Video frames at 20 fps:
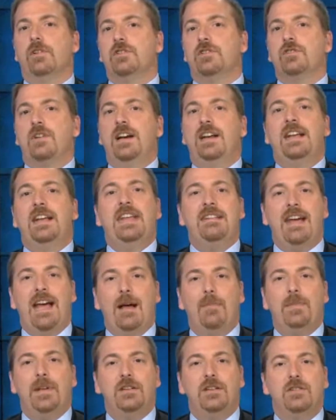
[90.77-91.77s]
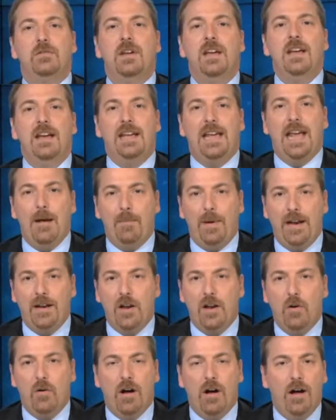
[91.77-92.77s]
has tried to tap into campaign
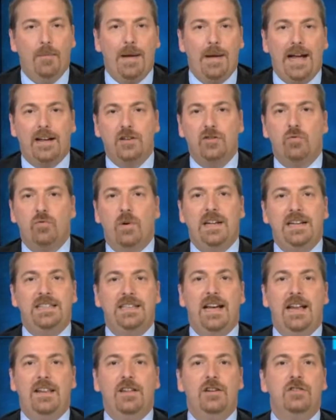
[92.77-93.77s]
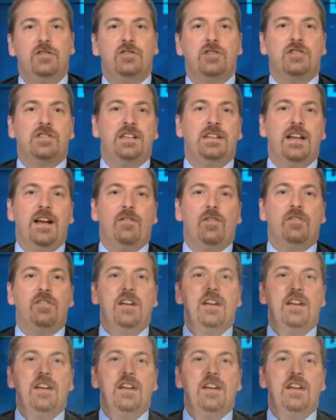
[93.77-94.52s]
know-how. Back in 2010, the New Jersey Devils